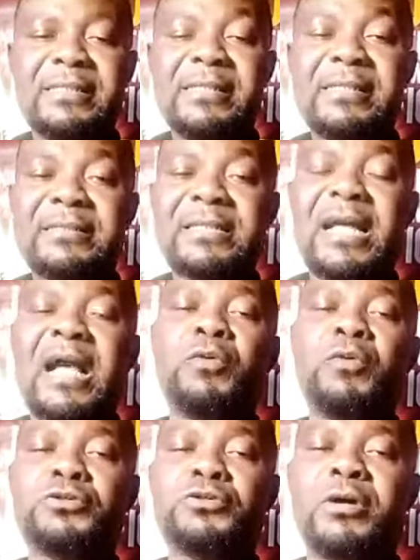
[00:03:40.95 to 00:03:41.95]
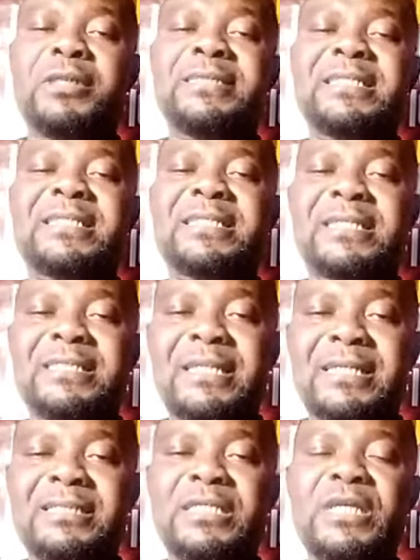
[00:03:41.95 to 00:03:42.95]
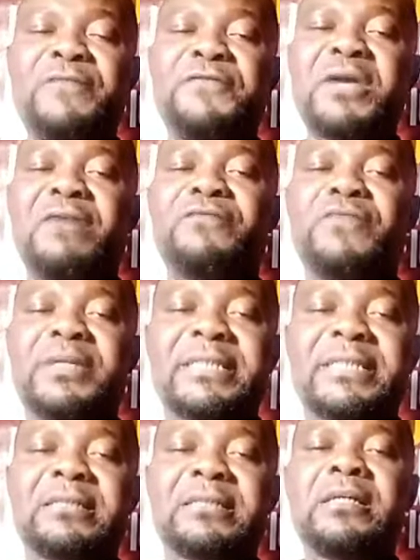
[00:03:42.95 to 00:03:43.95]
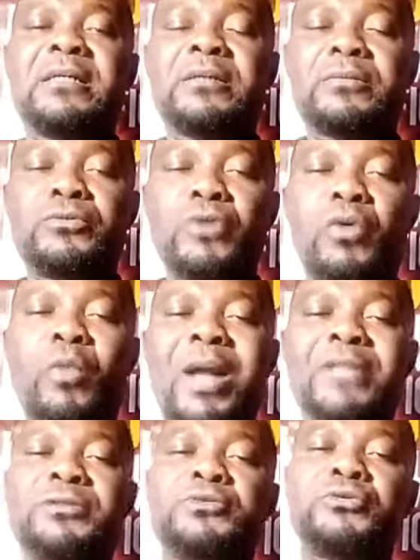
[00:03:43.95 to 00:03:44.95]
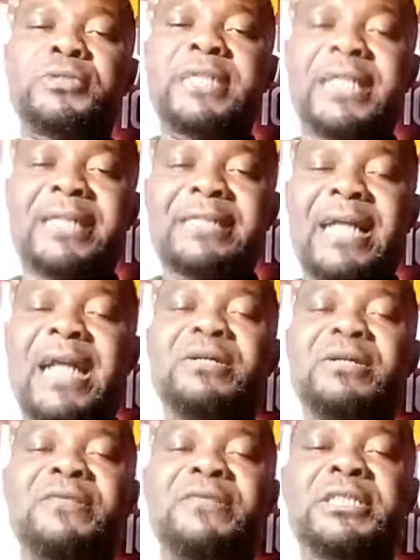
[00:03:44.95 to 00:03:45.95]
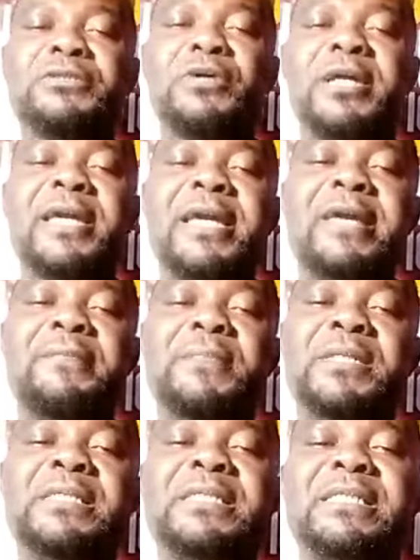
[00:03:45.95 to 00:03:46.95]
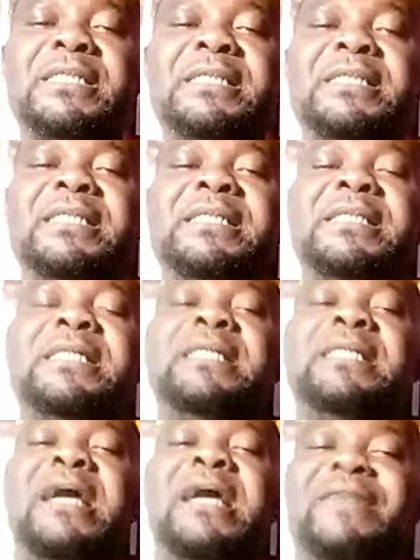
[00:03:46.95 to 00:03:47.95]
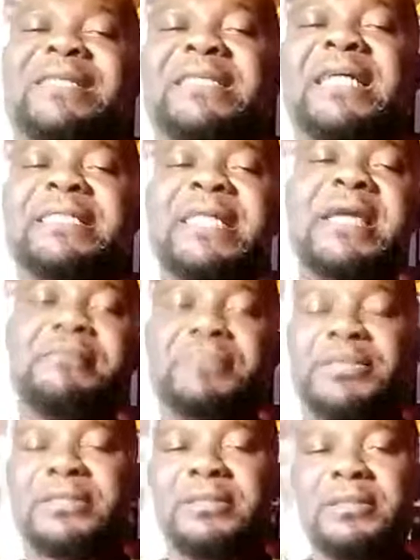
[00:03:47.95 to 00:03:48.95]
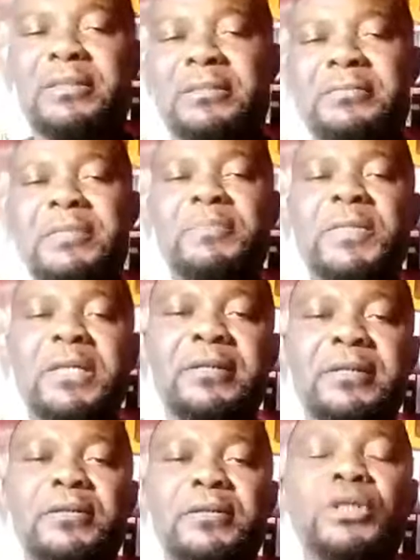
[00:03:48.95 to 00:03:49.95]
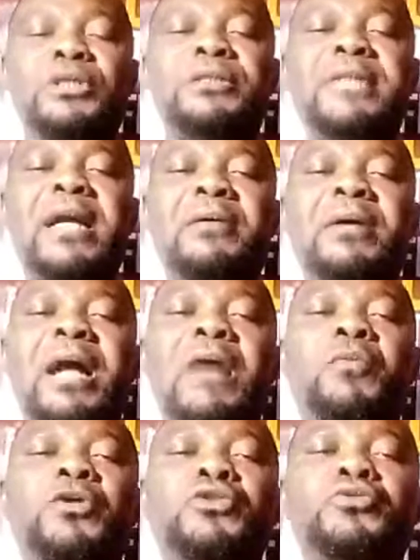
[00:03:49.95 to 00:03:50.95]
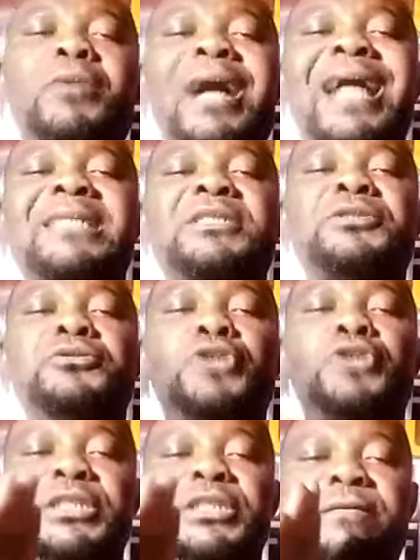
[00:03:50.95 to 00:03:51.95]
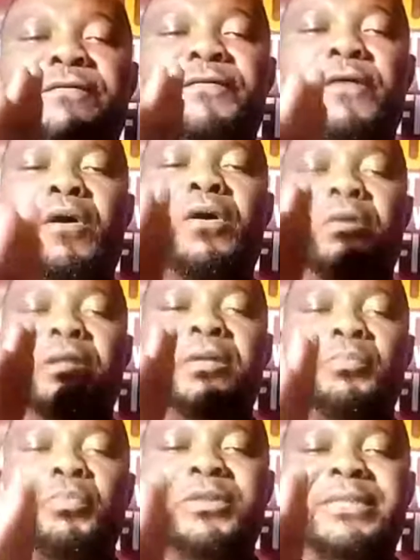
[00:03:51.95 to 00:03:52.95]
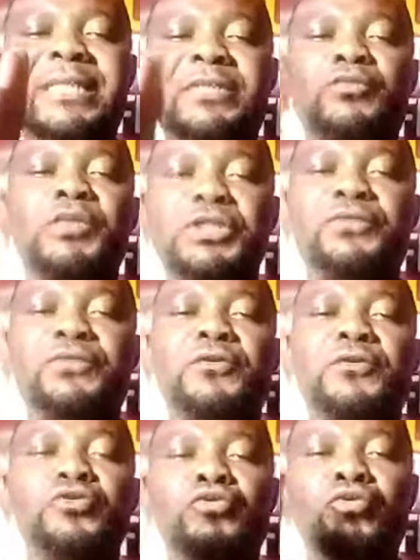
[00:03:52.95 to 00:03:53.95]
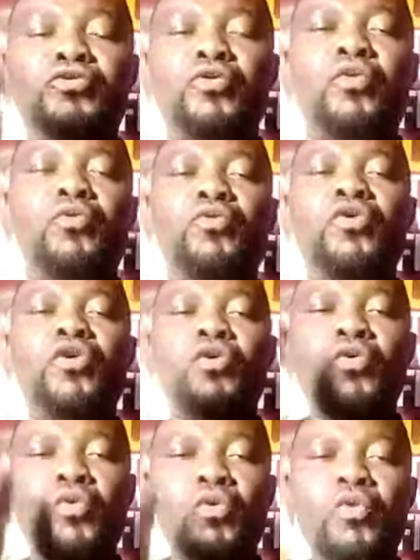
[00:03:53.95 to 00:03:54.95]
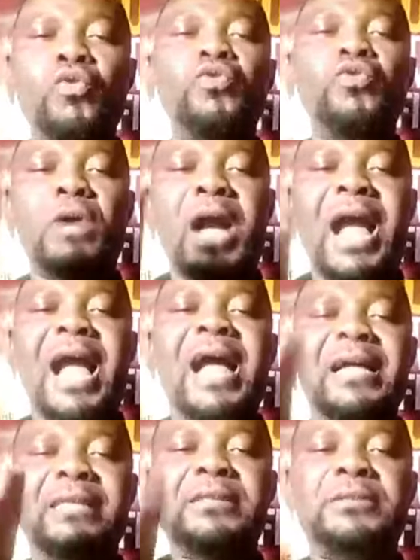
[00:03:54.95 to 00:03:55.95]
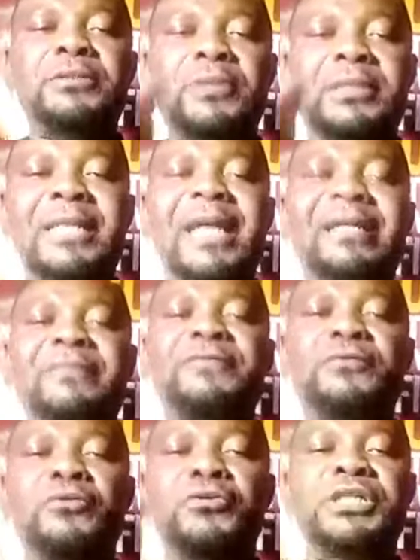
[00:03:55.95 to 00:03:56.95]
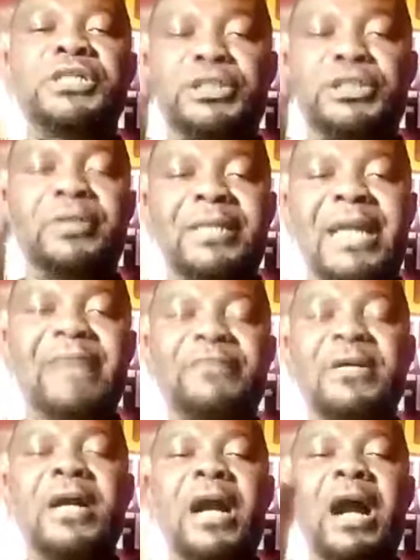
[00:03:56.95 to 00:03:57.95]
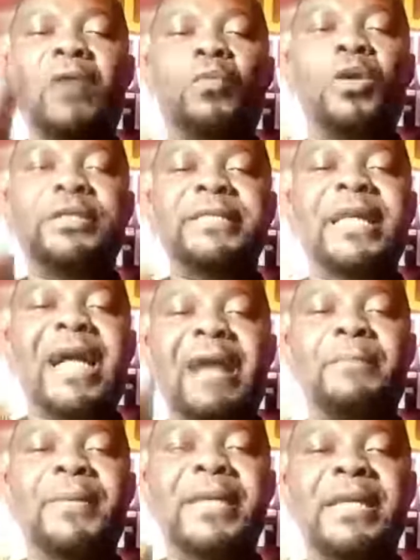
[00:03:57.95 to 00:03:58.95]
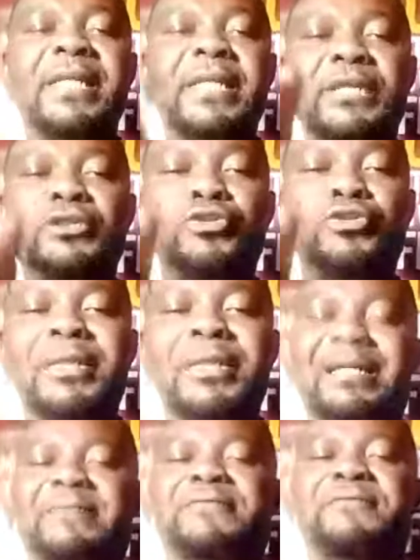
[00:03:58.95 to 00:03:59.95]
Now, I want you to understand that if you have written your 1 to 10 and you have written your A, B, C, D, E, F as their names may be, now I want to ask you just 4 important questions for you to know who are in your life, who is in your life, and what they are bringing into your life.